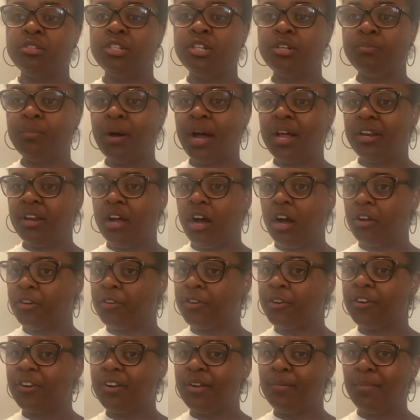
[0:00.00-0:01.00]
to my
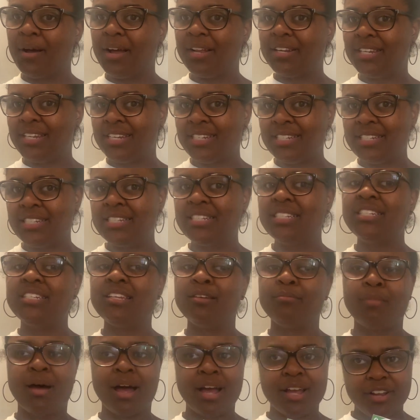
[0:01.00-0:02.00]
doctor and my dentist
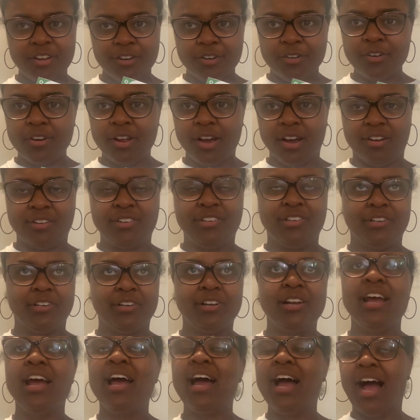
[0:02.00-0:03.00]
and my ear doctor.